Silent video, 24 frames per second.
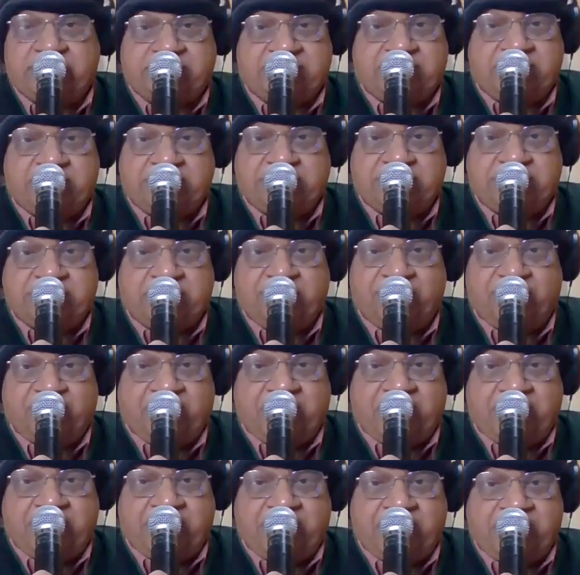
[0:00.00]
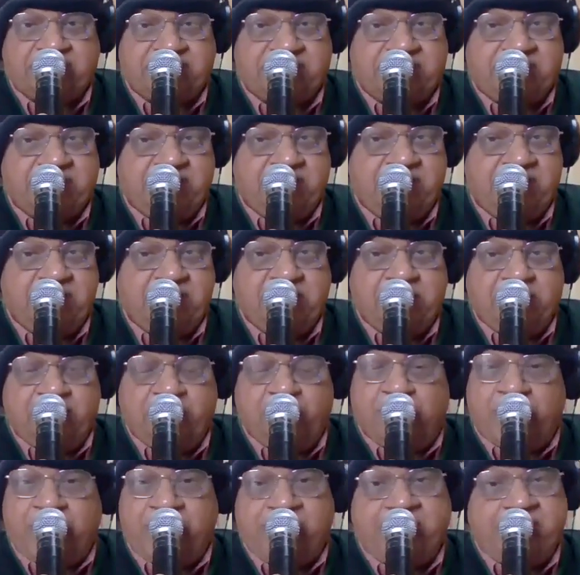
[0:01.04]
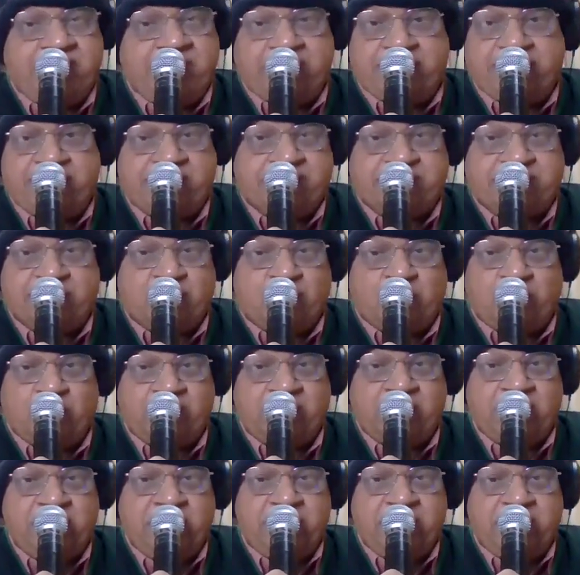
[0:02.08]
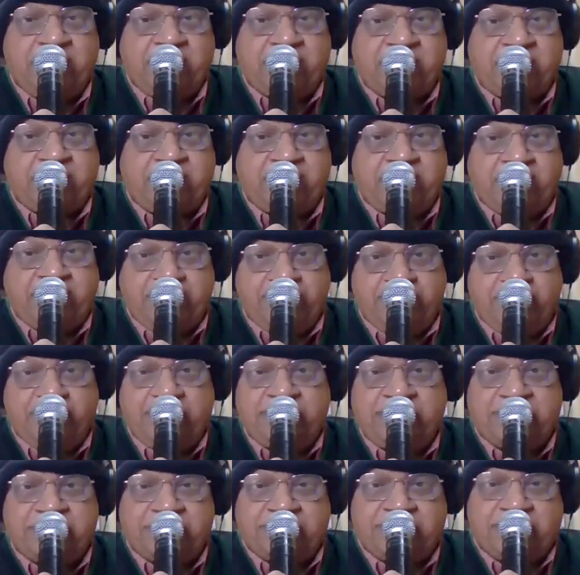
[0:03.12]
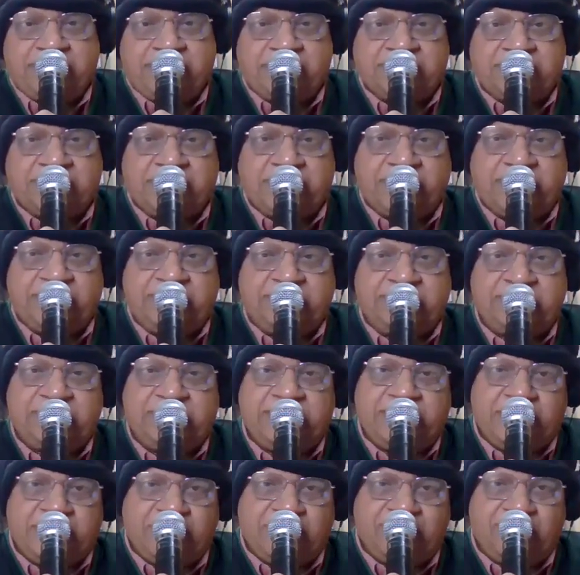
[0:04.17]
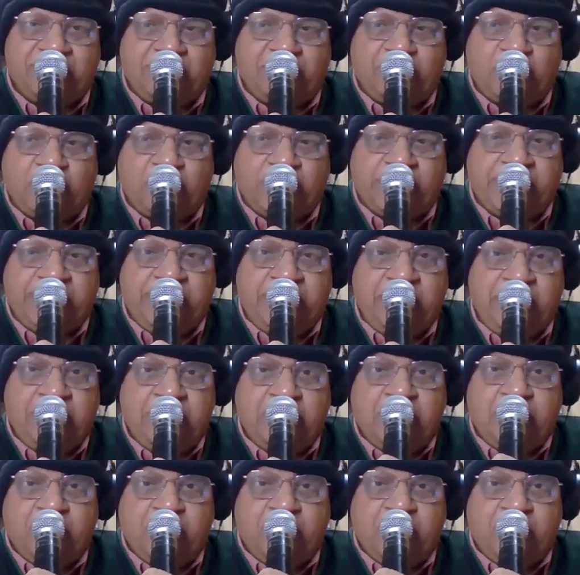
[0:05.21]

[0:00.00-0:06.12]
essential fatty acid, but it is not. It can be synthesized in our body,